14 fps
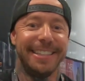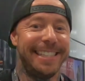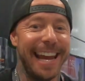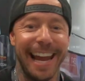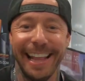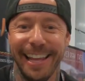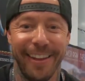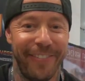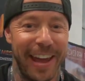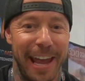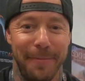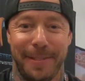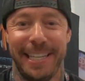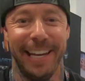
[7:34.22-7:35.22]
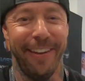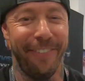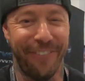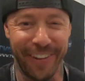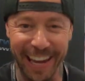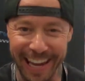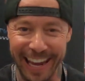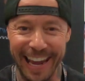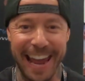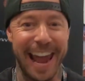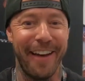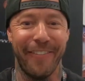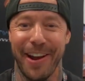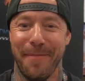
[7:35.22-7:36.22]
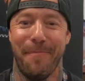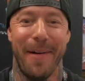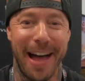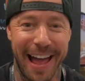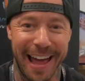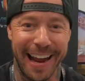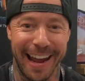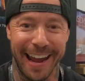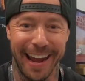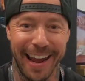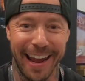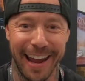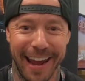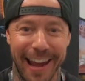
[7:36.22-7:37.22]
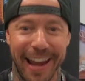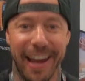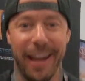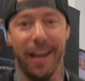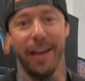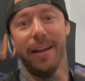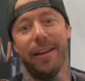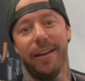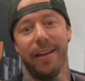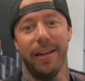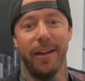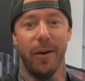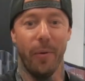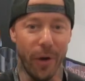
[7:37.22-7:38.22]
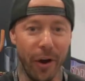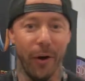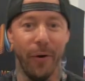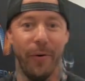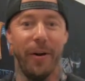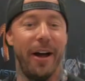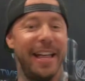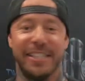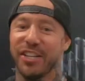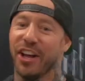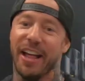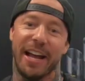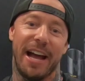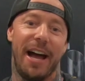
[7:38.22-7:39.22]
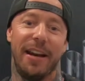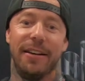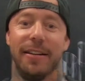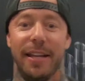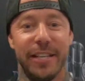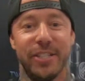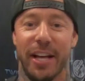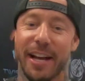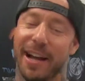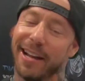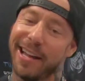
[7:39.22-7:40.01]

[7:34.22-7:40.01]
What? Daily TV, everybody. That's all you got. That's all you got?